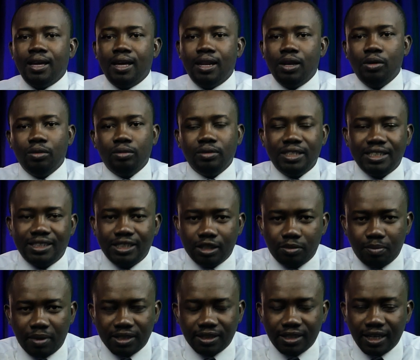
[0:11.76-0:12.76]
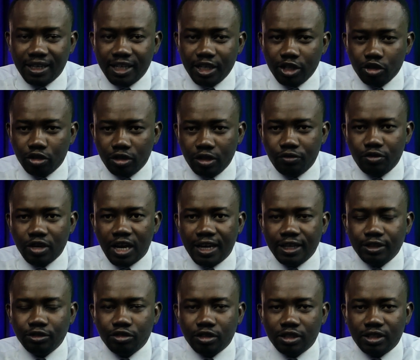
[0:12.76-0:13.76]
Hello, this is Pastor Gideon. If you are
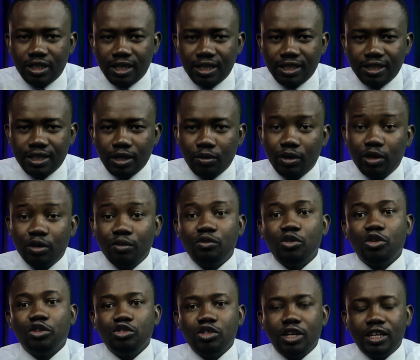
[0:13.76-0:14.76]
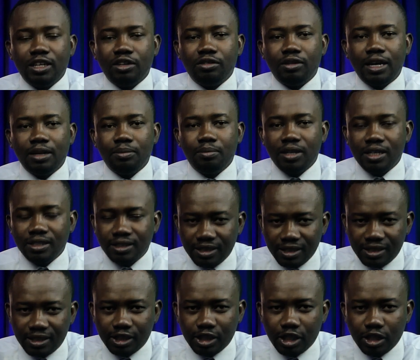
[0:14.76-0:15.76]
interested in the Word of God, you are in the right place.
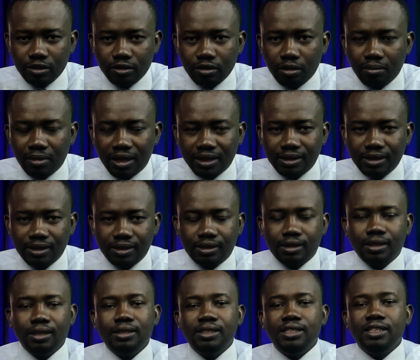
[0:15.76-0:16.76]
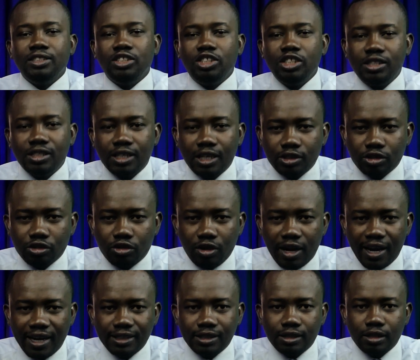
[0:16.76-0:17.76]
This is Kingdom Matters. Did Jesus
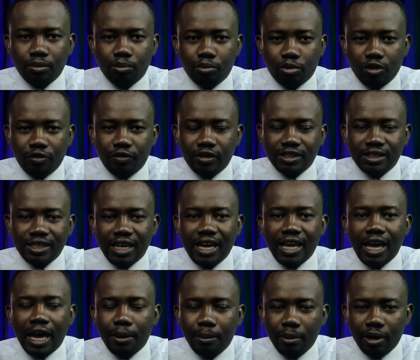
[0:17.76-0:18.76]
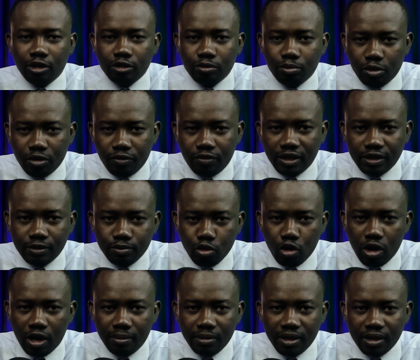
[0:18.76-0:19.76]
Christ prophesy about Prophet
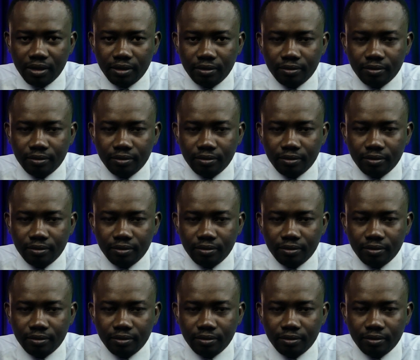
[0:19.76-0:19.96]
Muhammad?